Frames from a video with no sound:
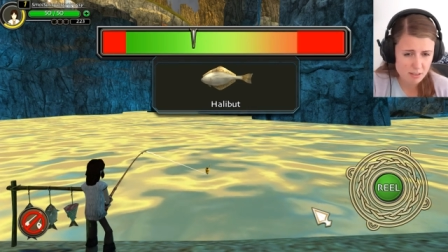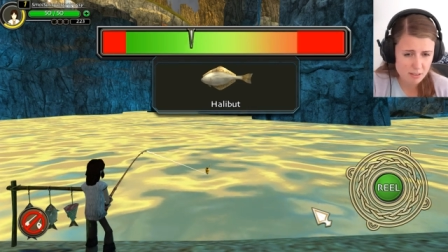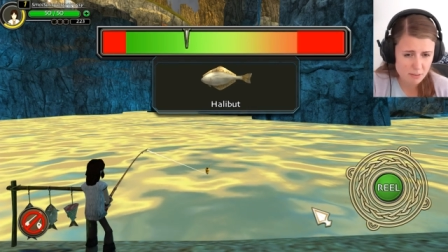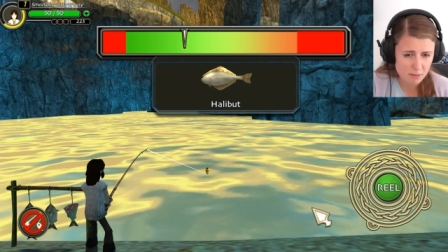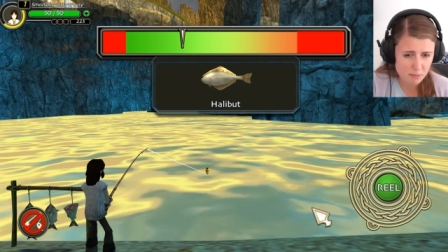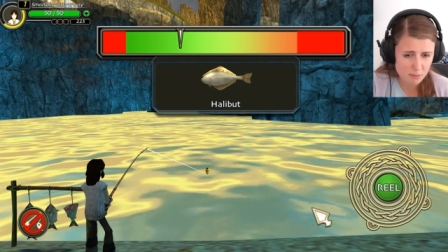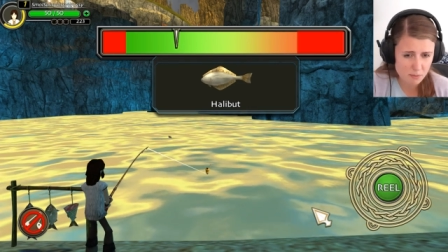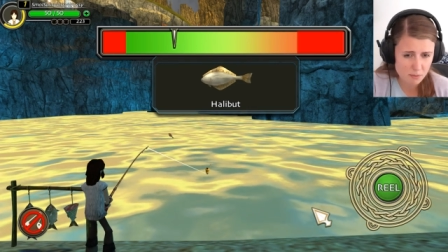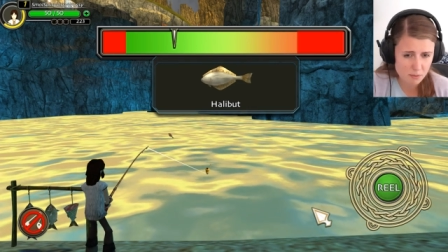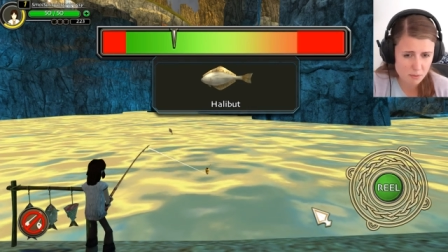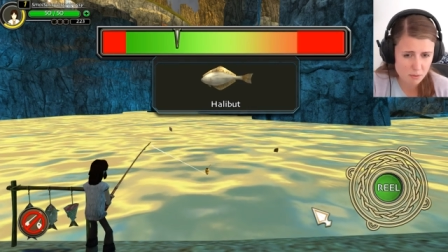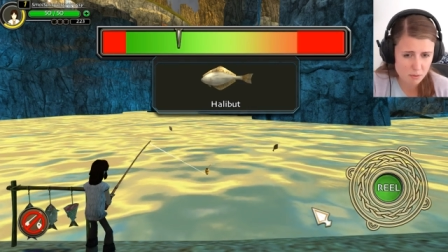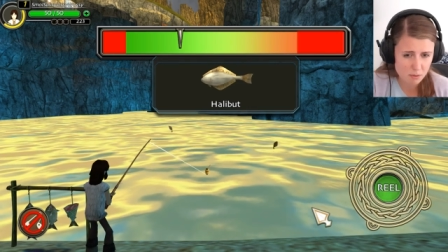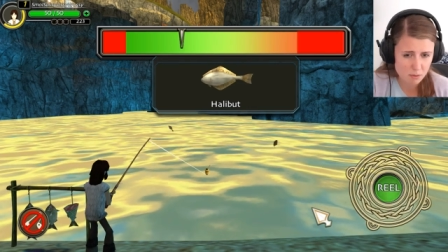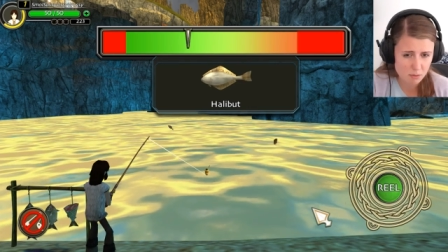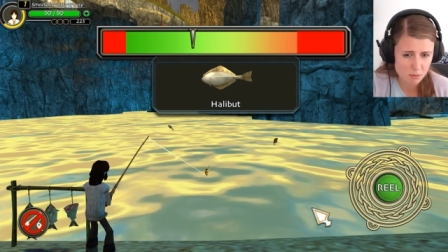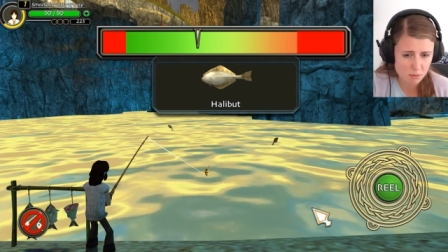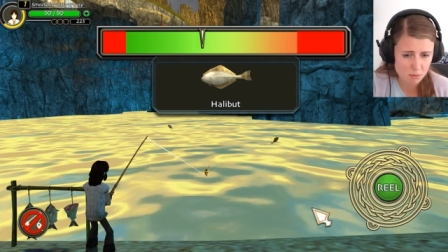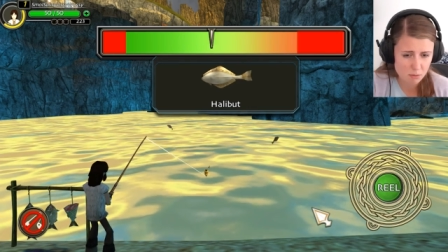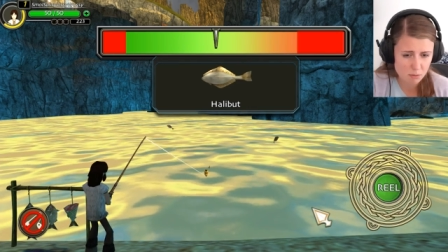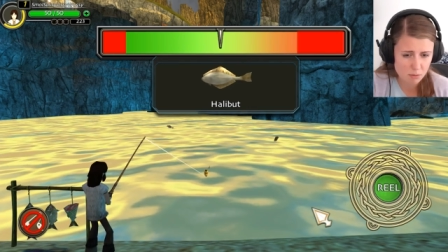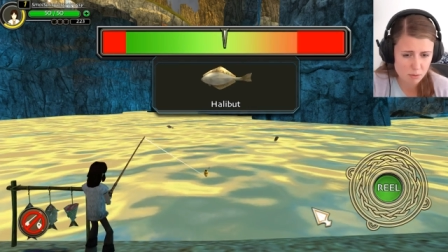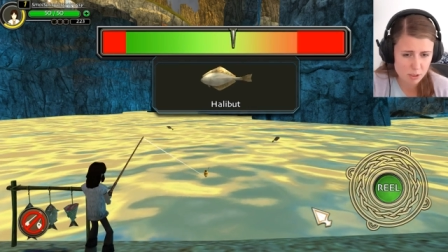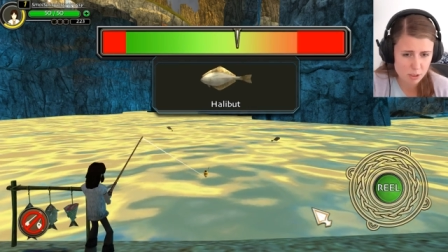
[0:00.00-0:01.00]

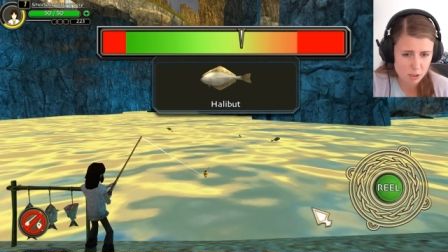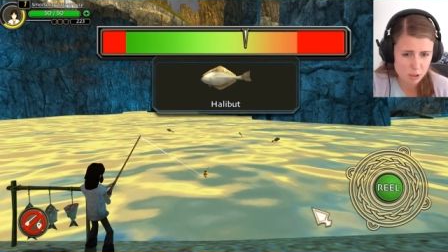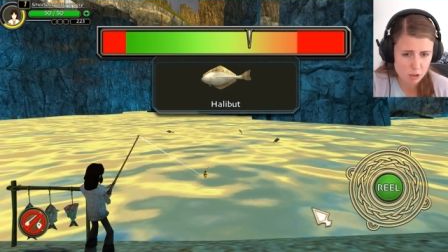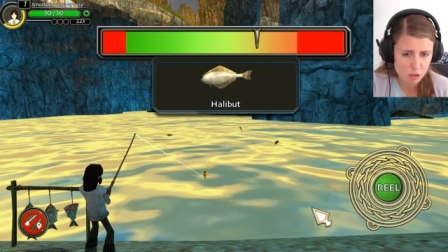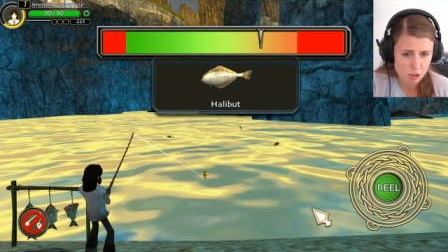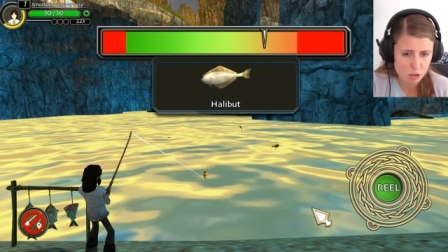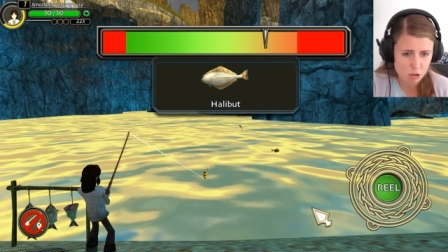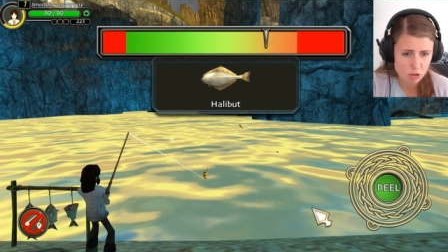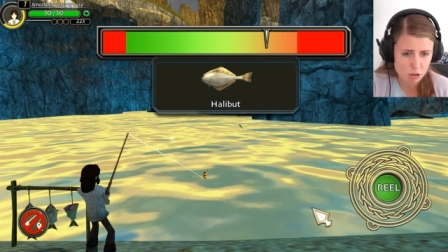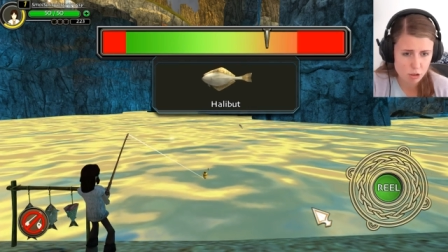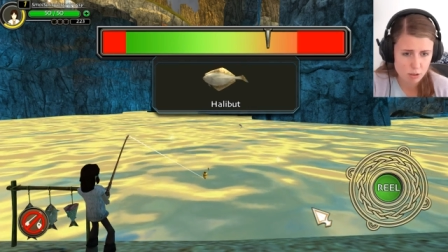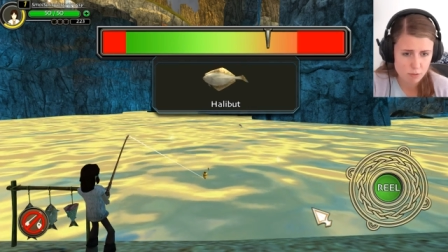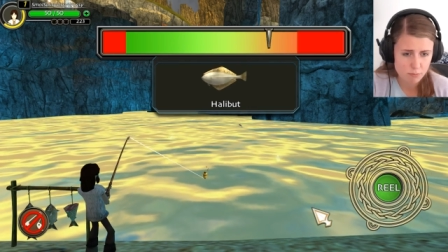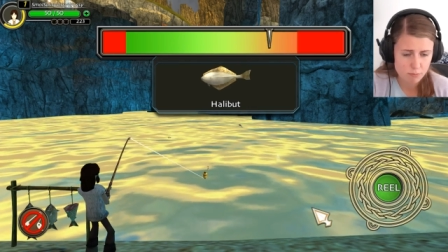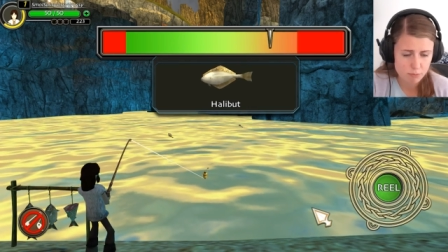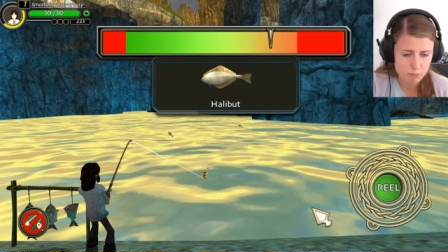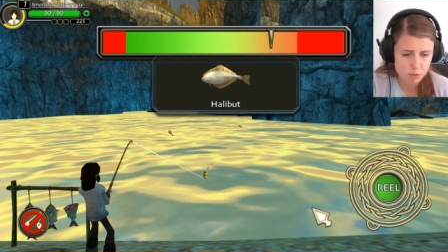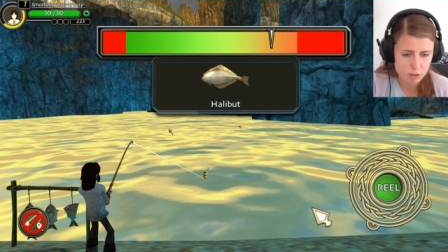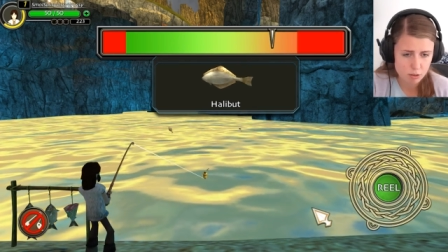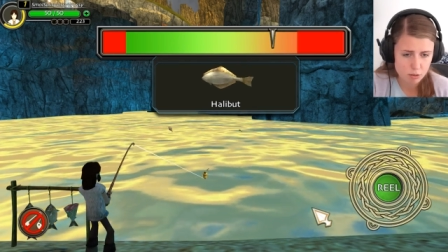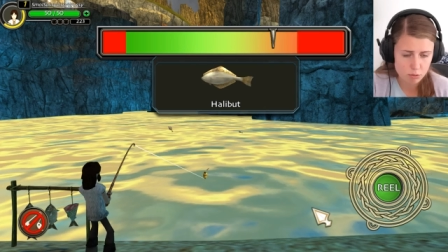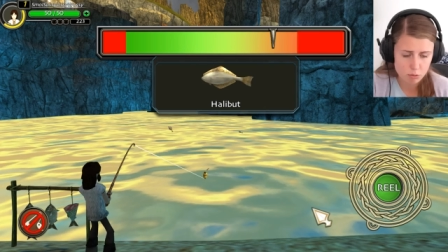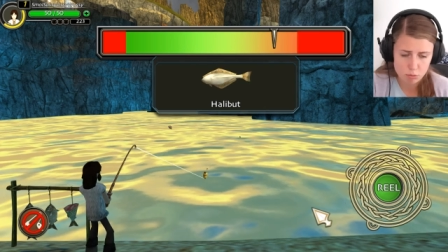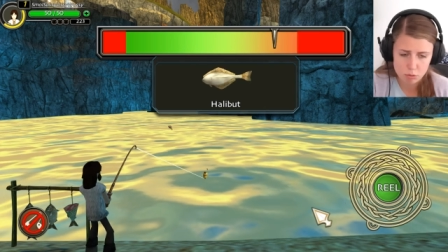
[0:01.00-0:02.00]
Oh, it is a tough
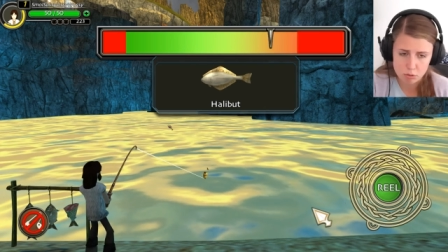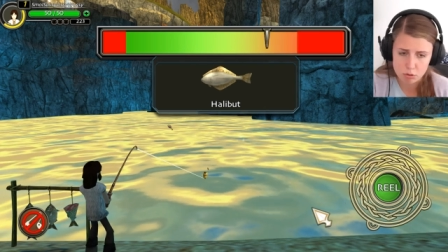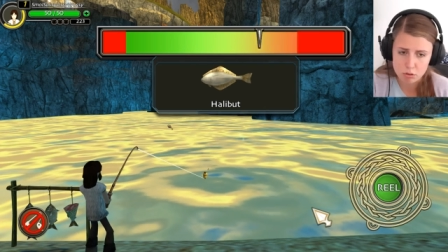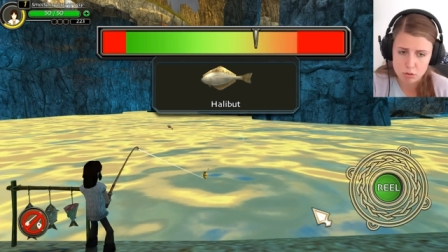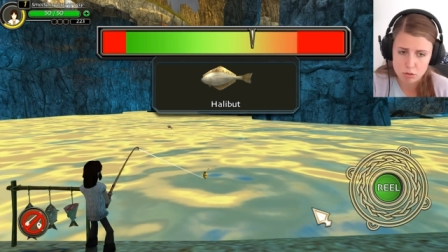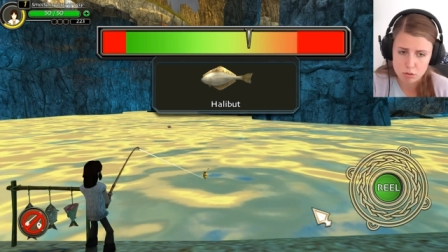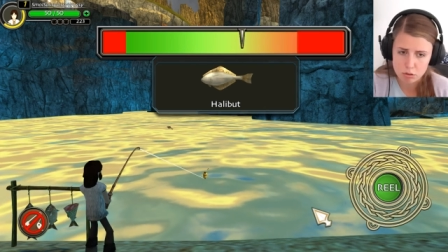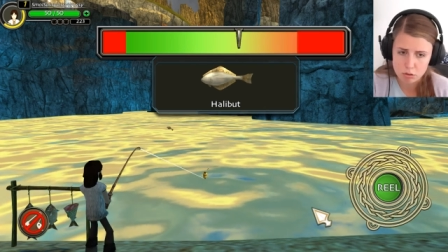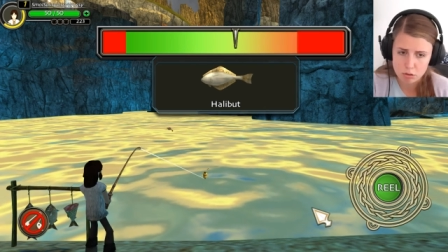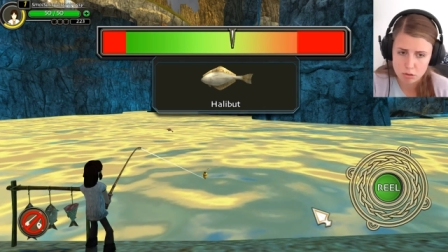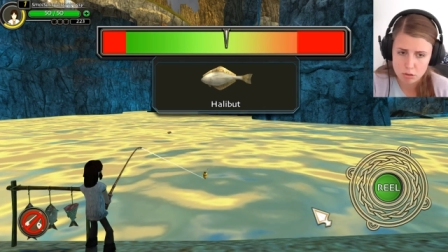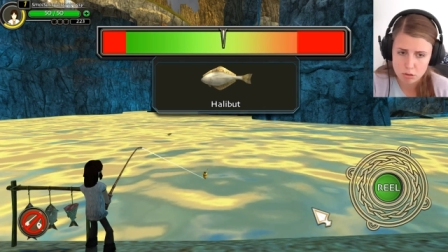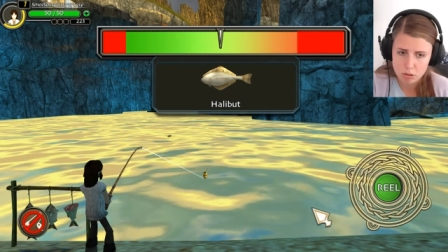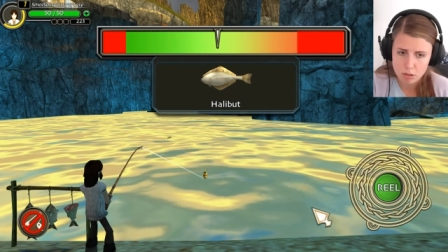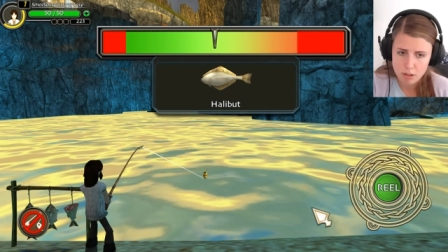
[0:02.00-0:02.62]
one. Oh,